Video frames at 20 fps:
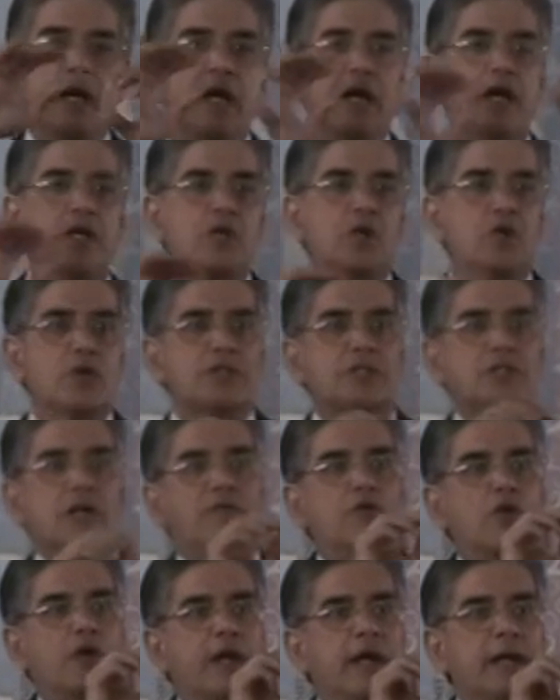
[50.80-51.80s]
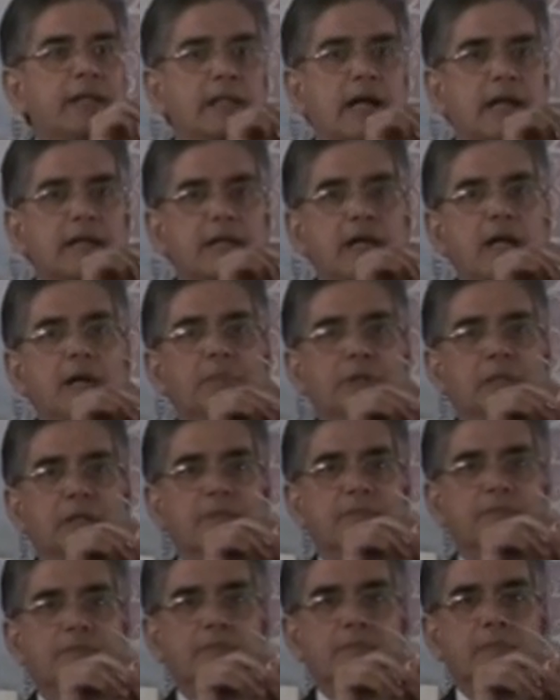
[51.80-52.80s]
it could suffocate that cable.
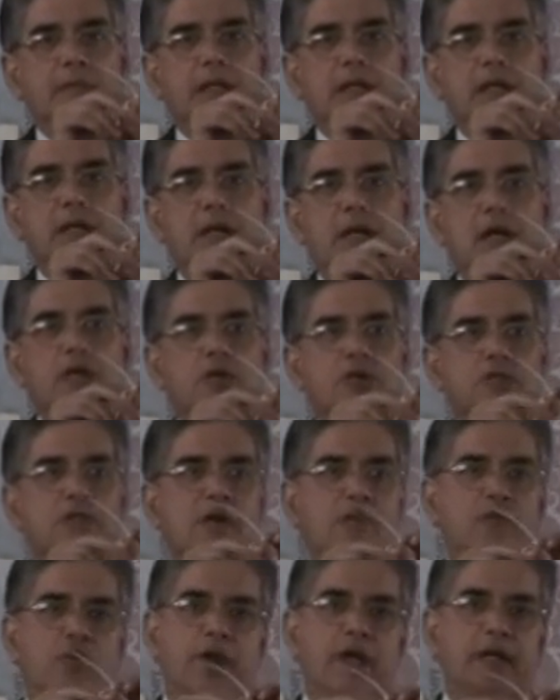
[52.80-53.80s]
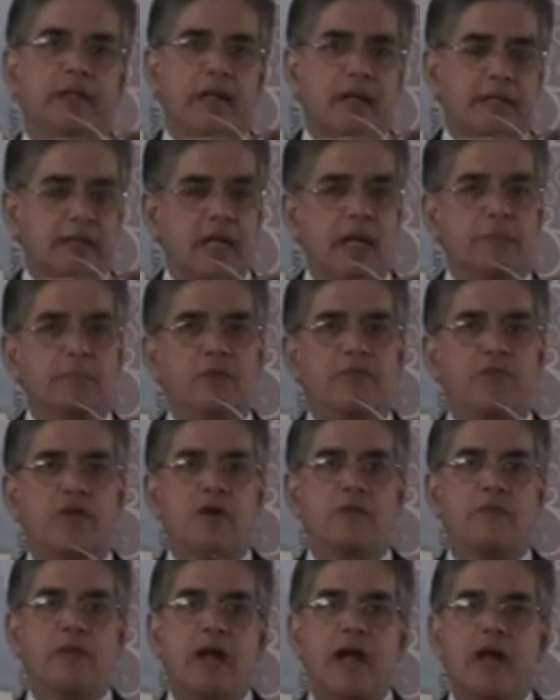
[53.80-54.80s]
It could suffocate that cable for
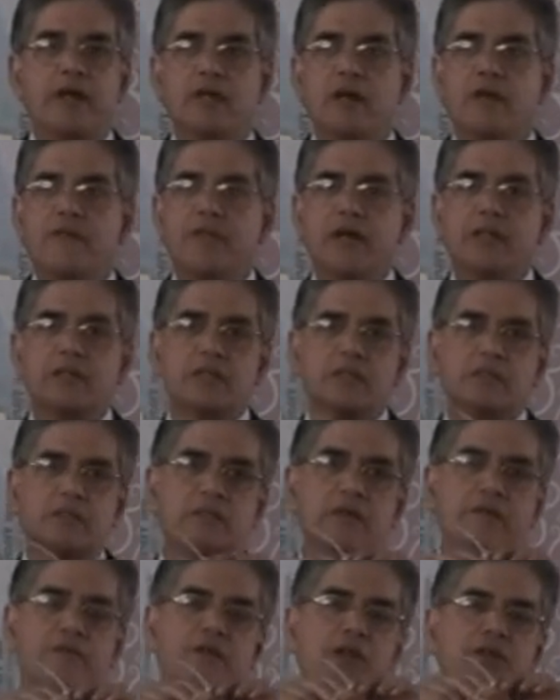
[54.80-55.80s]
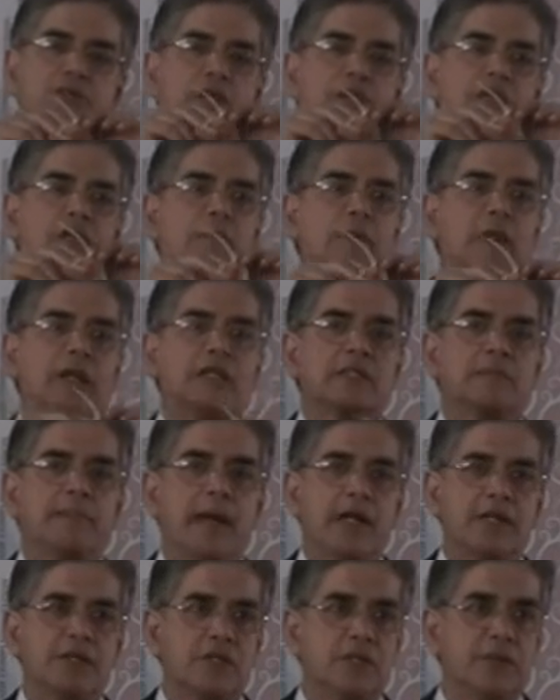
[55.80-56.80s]
a variety of reasons: differential thermal
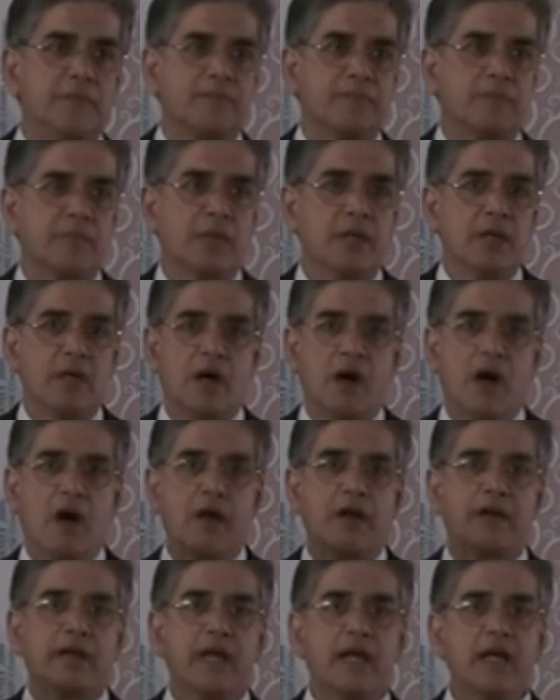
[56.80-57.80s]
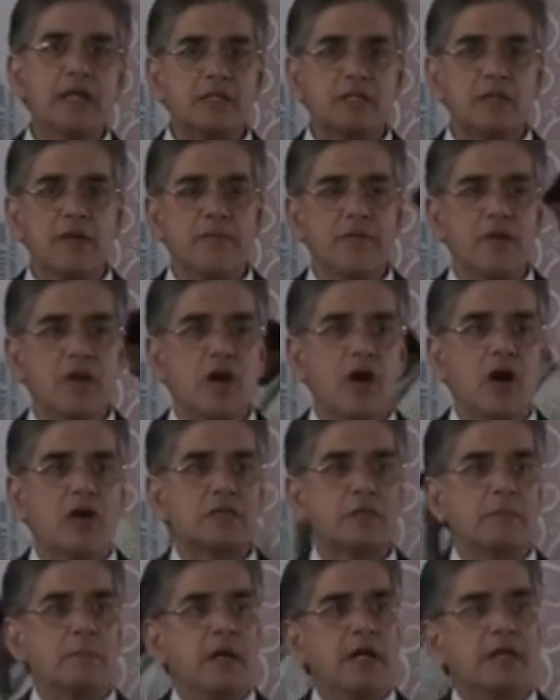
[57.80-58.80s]
expansion, hot days, or
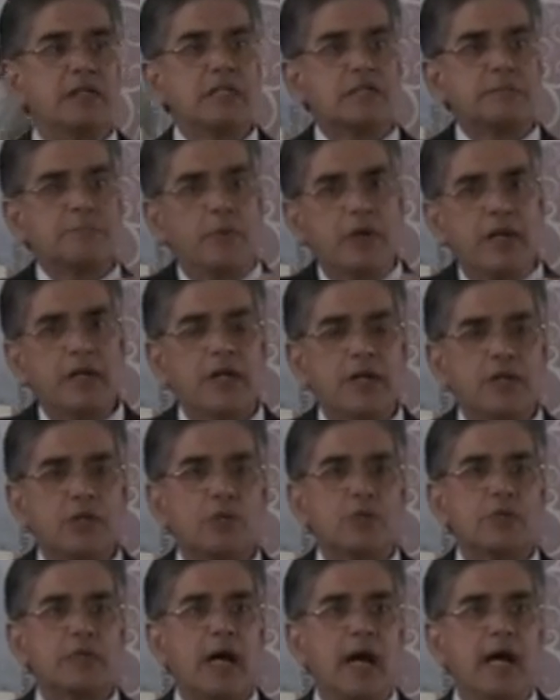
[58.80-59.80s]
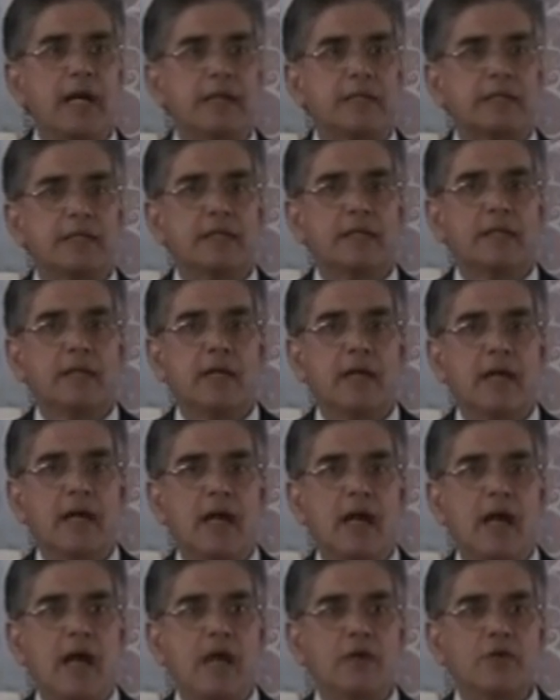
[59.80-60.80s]
somebody just putting it too tight,
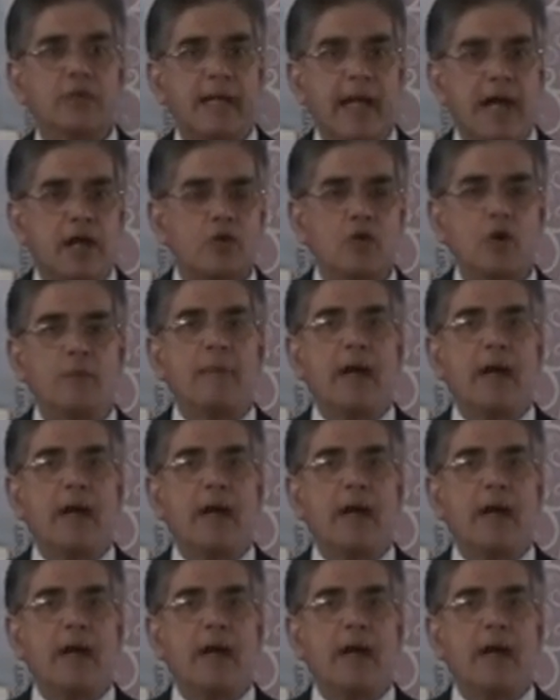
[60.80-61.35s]
and you can't go